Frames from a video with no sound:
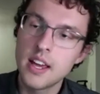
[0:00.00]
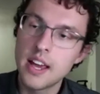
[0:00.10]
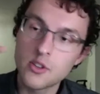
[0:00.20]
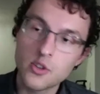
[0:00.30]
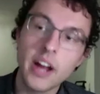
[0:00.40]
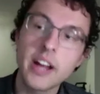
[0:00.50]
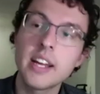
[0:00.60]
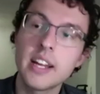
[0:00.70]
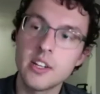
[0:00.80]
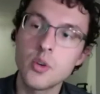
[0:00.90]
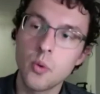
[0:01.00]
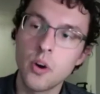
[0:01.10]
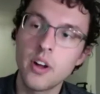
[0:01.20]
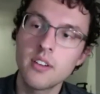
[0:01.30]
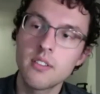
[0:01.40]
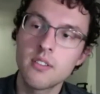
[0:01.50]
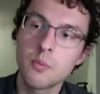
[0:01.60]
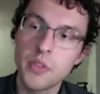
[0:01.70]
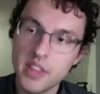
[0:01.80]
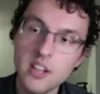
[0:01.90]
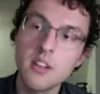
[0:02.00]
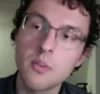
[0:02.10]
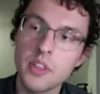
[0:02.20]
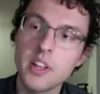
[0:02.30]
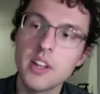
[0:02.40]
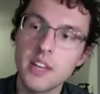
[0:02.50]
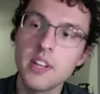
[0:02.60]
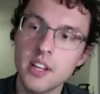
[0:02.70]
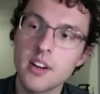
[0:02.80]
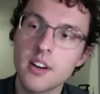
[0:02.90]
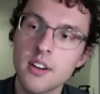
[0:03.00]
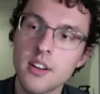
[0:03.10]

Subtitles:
and try and get into one within the given year.